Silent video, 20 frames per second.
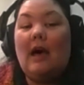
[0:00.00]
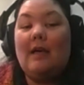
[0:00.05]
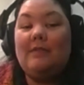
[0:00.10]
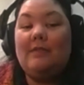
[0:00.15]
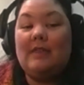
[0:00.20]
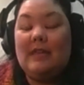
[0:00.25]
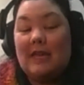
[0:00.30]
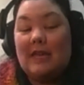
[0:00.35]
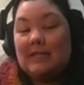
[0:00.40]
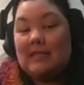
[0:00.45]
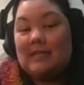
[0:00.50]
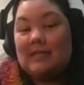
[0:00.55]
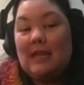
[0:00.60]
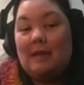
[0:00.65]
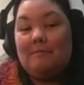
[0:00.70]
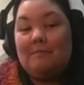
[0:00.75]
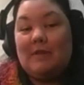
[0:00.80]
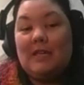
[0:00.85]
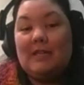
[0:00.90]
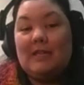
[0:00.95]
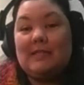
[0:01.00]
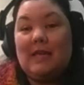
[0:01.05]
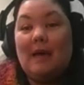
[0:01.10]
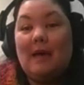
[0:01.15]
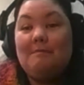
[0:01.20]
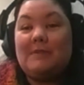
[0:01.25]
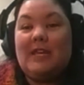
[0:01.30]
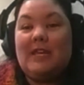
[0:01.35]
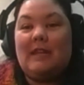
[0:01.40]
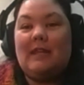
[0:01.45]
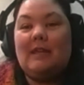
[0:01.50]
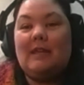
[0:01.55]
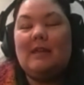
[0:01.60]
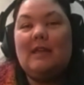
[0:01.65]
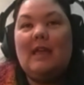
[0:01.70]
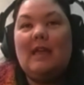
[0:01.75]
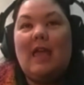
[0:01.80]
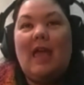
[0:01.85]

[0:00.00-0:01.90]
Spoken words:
the next step is updating.